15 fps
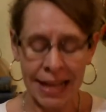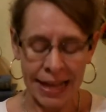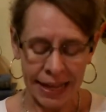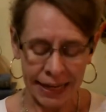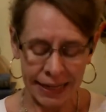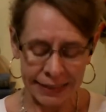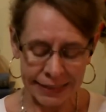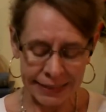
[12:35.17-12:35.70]

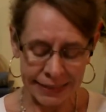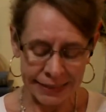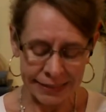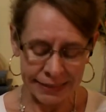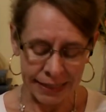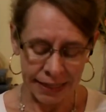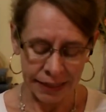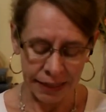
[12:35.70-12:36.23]
And he
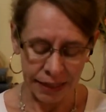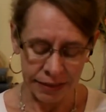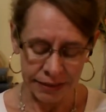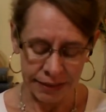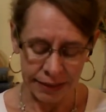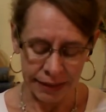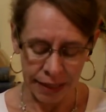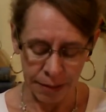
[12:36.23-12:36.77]
said
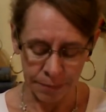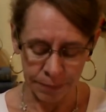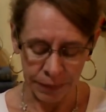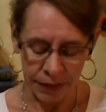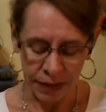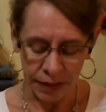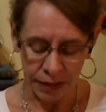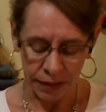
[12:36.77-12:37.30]
unto them,
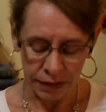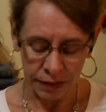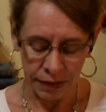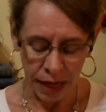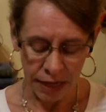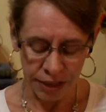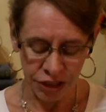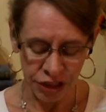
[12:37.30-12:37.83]

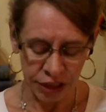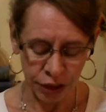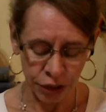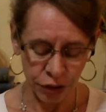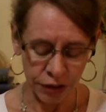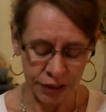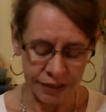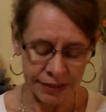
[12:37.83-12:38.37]
Lodge
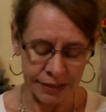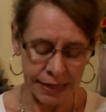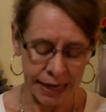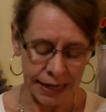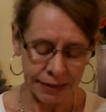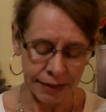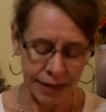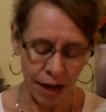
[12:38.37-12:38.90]
here this
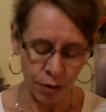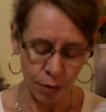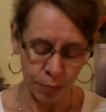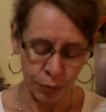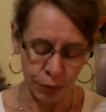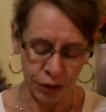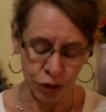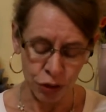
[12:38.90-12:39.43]
night, and I will
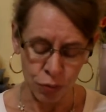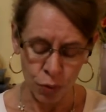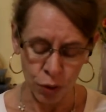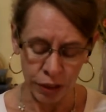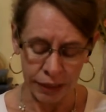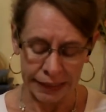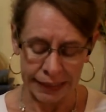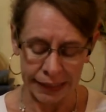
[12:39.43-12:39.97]
bring you
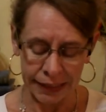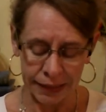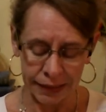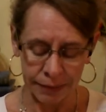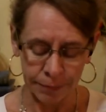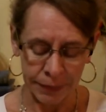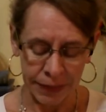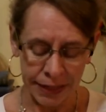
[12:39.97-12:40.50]
word
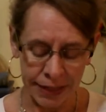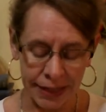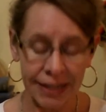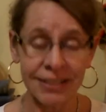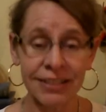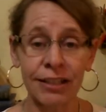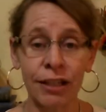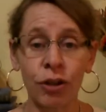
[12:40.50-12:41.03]
again,
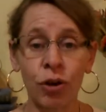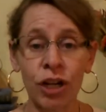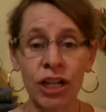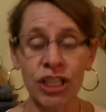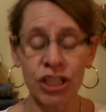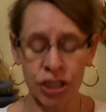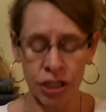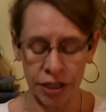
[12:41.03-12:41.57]
as the
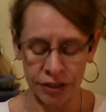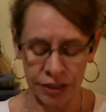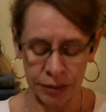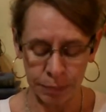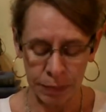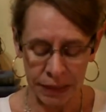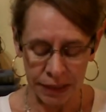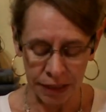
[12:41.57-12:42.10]
Lord shall
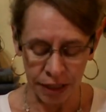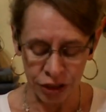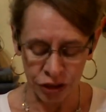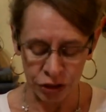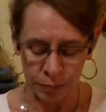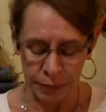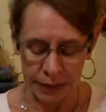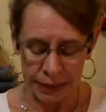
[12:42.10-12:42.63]
speak
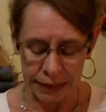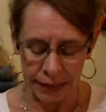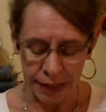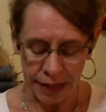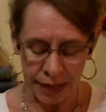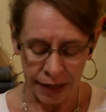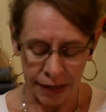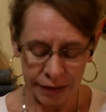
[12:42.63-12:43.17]
unto me.
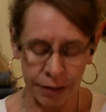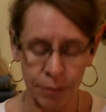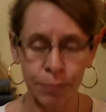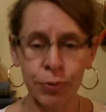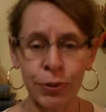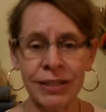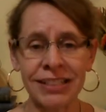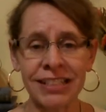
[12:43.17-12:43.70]
And the
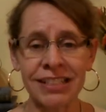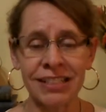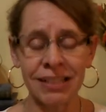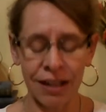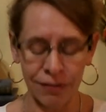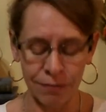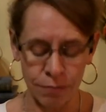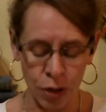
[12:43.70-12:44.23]
princes
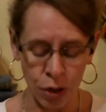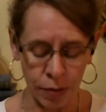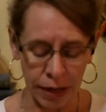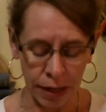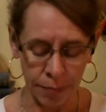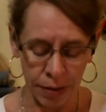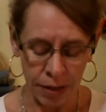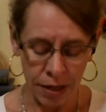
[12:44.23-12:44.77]
of
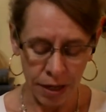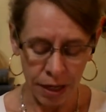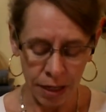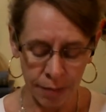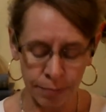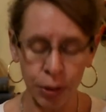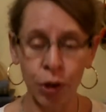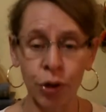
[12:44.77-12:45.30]
Moab
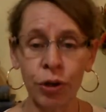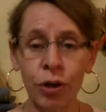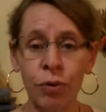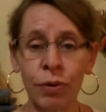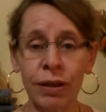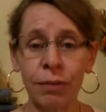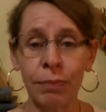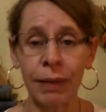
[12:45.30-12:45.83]
abode
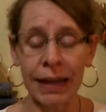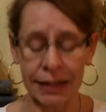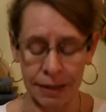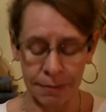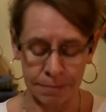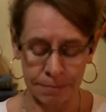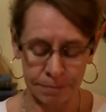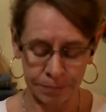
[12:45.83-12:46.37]
with
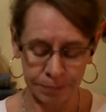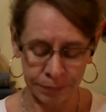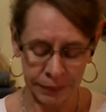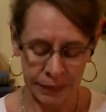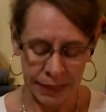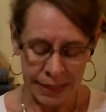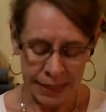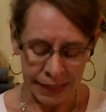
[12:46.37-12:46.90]
Balaam.
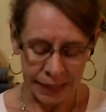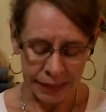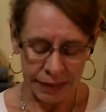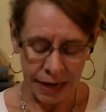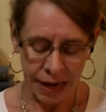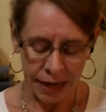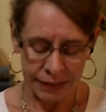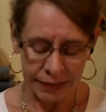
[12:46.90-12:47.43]
And
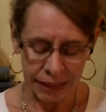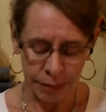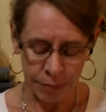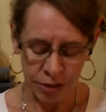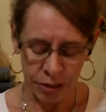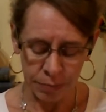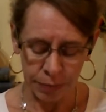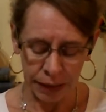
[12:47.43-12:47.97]
God came
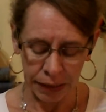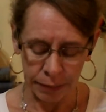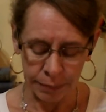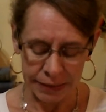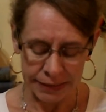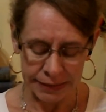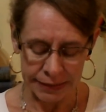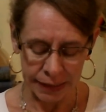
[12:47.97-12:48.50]
unto Balaam
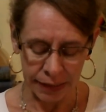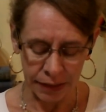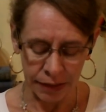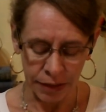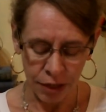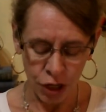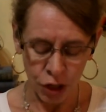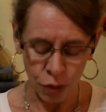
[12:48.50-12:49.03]
and said,
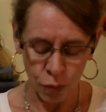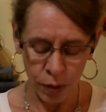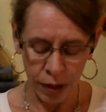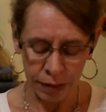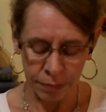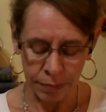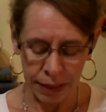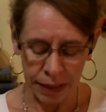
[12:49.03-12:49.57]

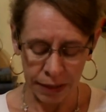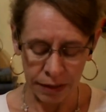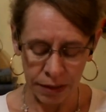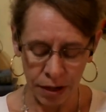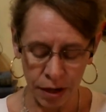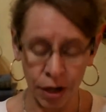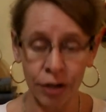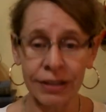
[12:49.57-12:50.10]
What men
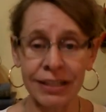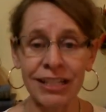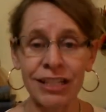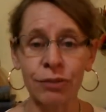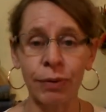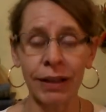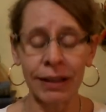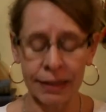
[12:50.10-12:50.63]
are
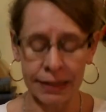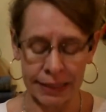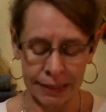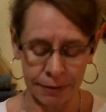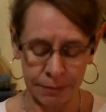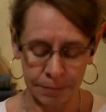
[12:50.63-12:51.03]
these with thee?